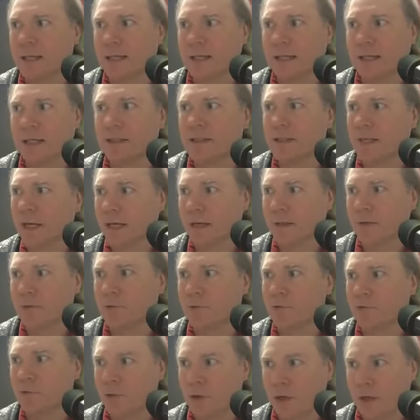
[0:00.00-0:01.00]
the
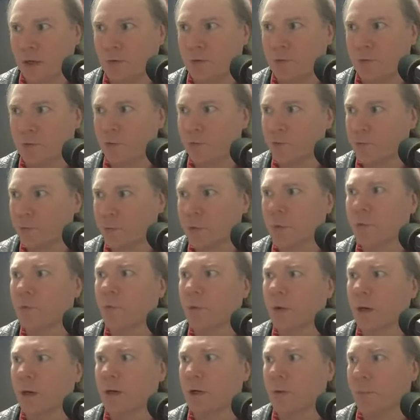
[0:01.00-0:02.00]
Titans' chances were
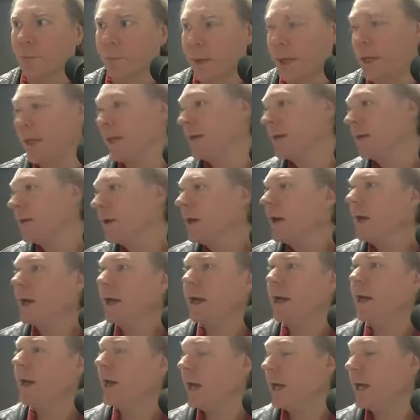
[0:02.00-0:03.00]
going to be.
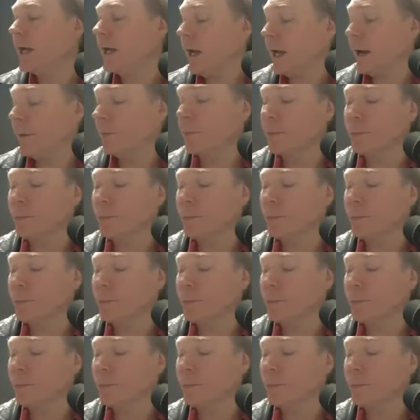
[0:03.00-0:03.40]
And hey, I'm a